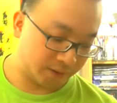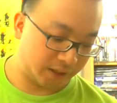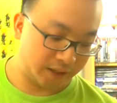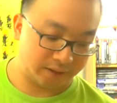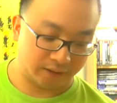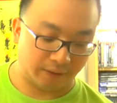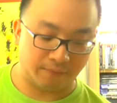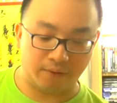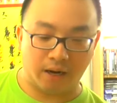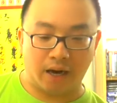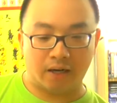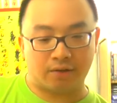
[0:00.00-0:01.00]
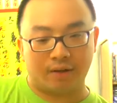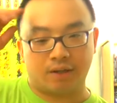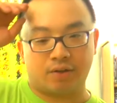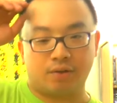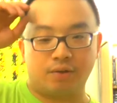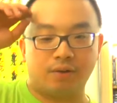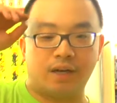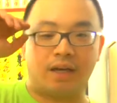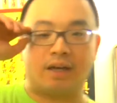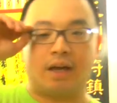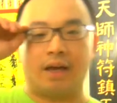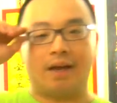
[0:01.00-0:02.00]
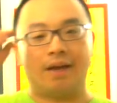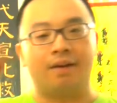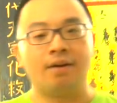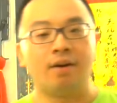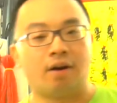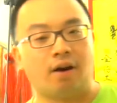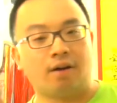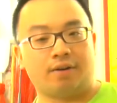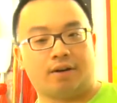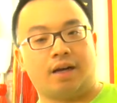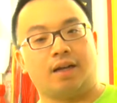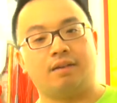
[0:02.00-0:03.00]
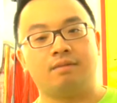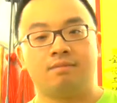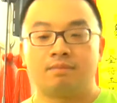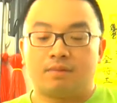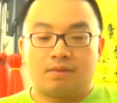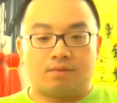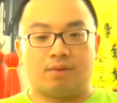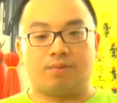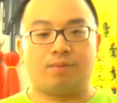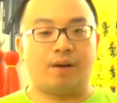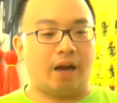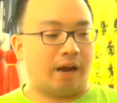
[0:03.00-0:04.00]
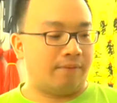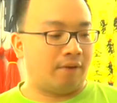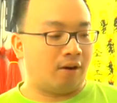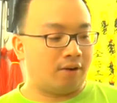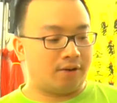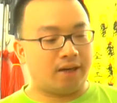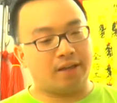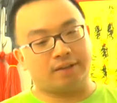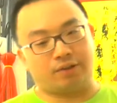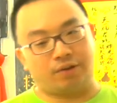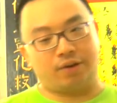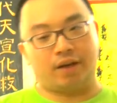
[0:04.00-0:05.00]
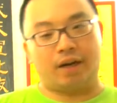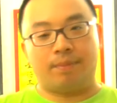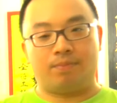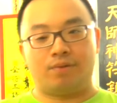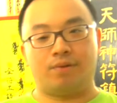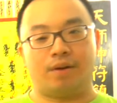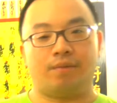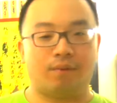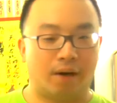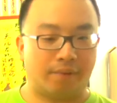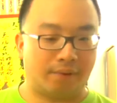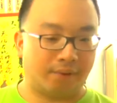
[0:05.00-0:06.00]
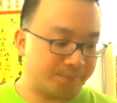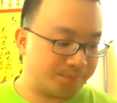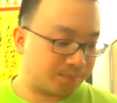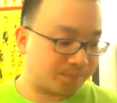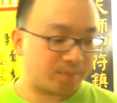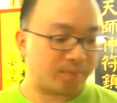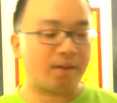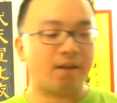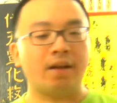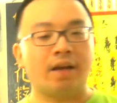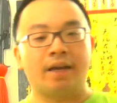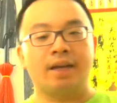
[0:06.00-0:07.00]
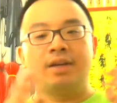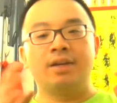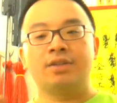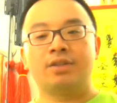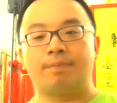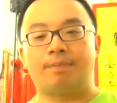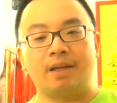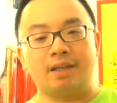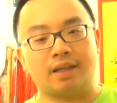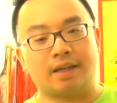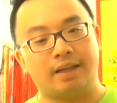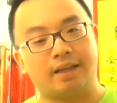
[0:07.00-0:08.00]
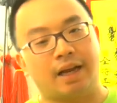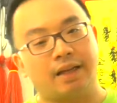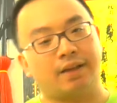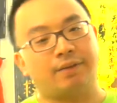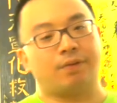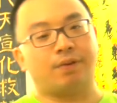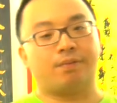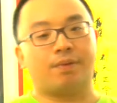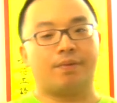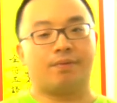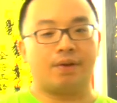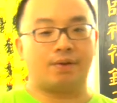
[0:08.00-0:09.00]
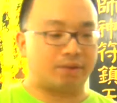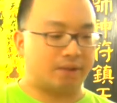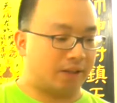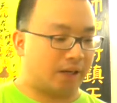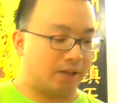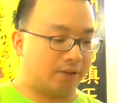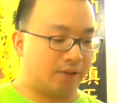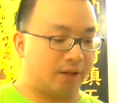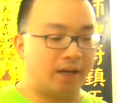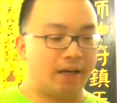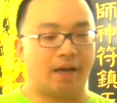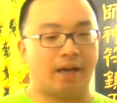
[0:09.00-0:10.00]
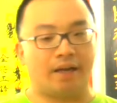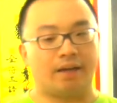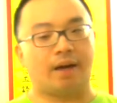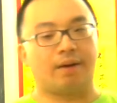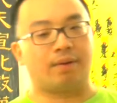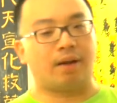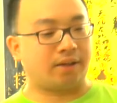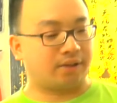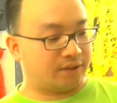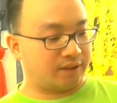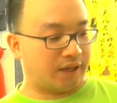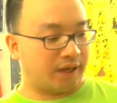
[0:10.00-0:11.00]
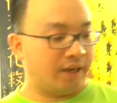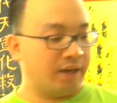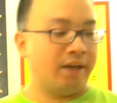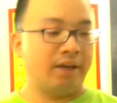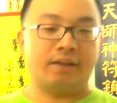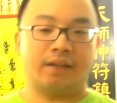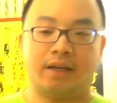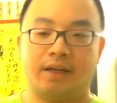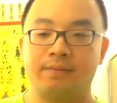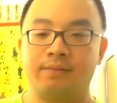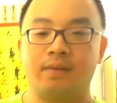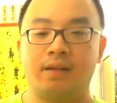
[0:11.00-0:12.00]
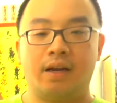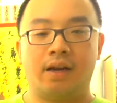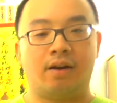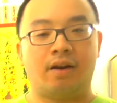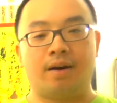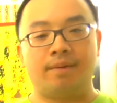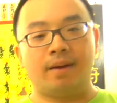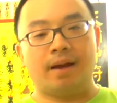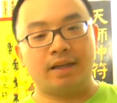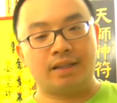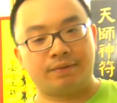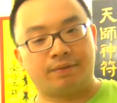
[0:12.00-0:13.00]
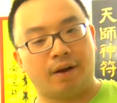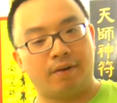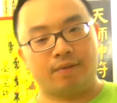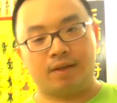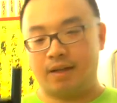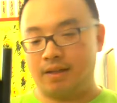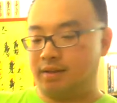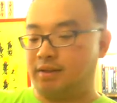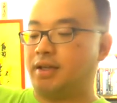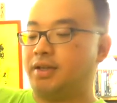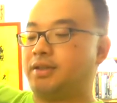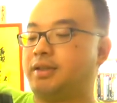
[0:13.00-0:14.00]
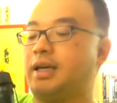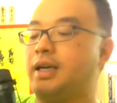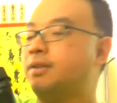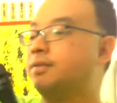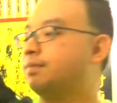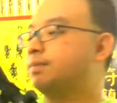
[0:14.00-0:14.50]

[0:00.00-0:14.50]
case. If you actually do need a hotter gun, well, we have hotter guns, or you can up-tune it, whatever. Okay, so basically that's it for the review today, and I would like to say the Air Arms S510 TC